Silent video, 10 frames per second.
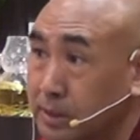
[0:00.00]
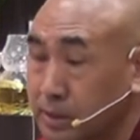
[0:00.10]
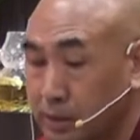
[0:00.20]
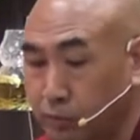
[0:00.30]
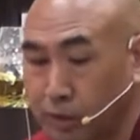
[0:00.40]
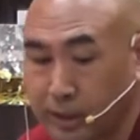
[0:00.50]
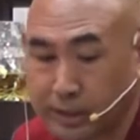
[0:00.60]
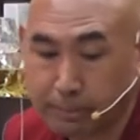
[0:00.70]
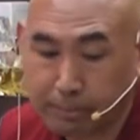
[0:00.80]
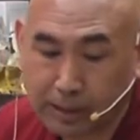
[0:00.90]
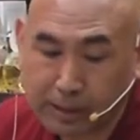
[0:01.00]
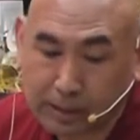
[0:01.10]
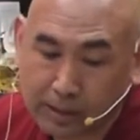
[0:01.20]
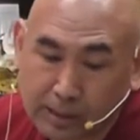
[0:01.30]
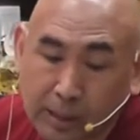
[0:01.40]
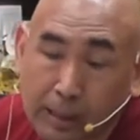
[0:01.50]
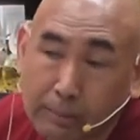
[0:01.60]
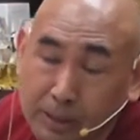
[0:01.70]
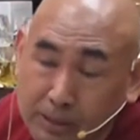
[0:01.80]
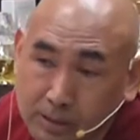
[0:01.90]
Therefore, I think
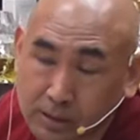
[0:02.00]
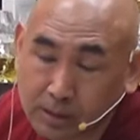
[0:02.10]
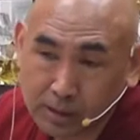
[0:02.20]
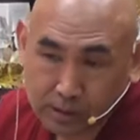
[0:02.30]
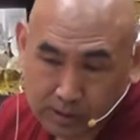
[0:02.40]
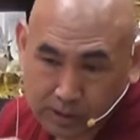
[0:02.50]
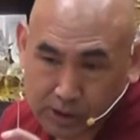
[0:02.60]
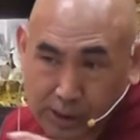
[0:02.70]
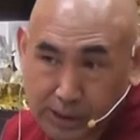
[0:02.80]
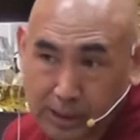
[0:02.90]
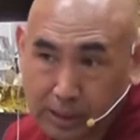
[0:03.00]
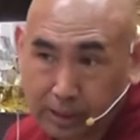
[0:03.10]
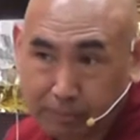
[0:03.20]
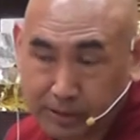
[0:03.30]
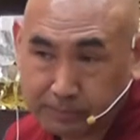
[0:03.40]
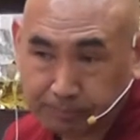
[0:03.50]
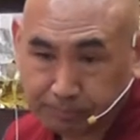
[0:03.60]
habits, changing habits,